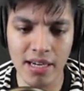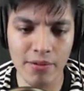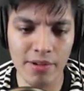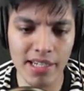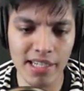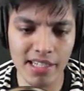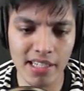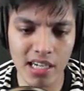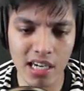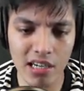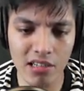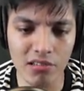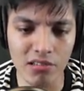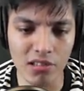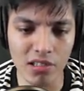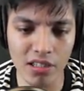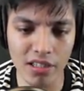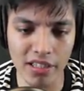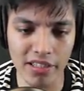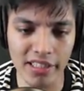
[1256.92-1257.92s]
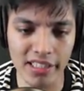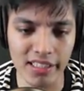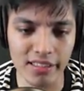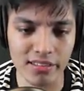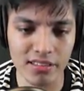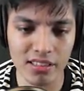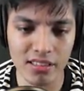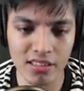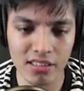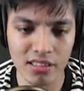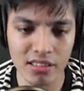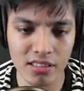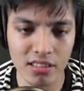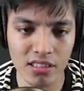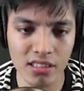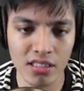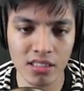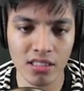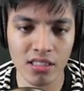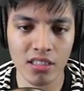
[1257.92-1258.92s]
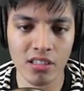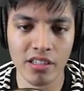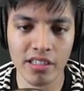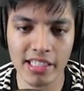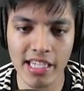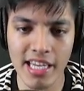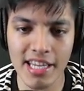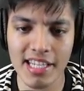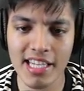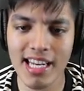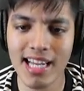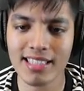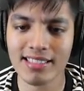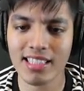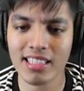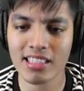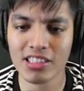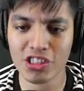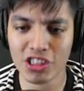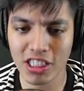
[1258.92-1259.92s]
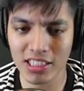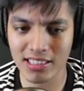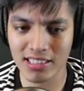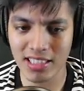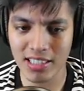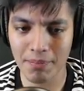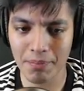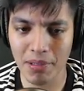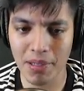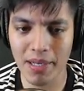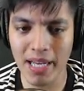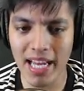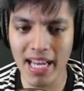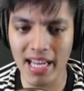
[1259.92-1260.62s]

Okay, where'd he go? Oh, there he is. Okay, the exit is just up